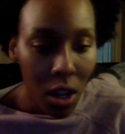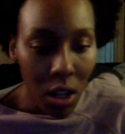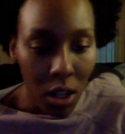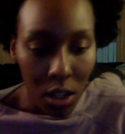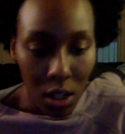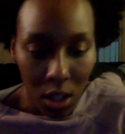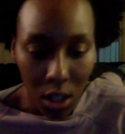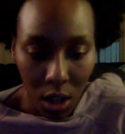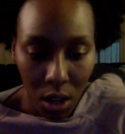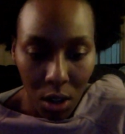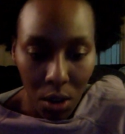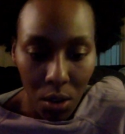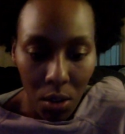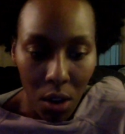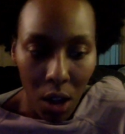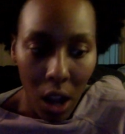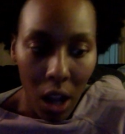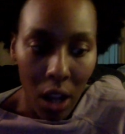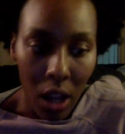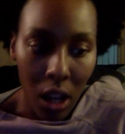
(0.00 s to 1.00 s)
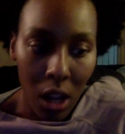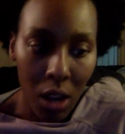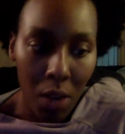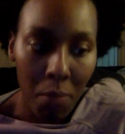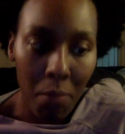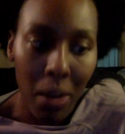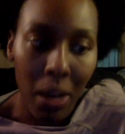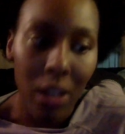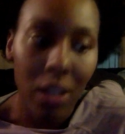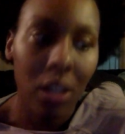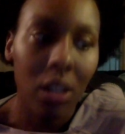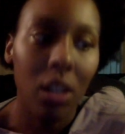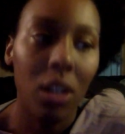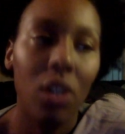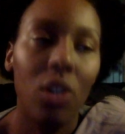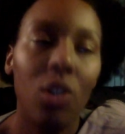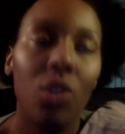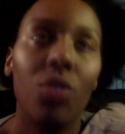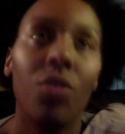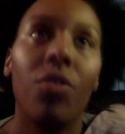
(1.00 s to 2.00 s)
So I get a
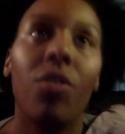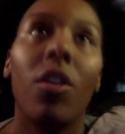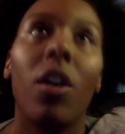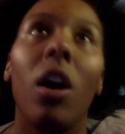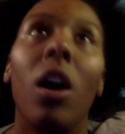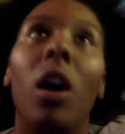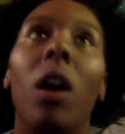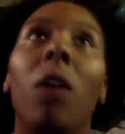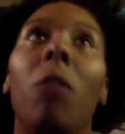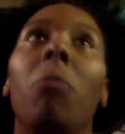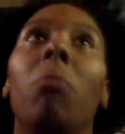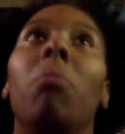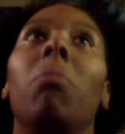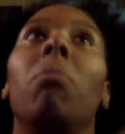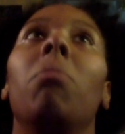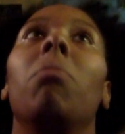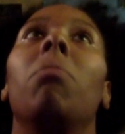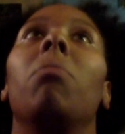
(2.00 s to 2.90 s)
message from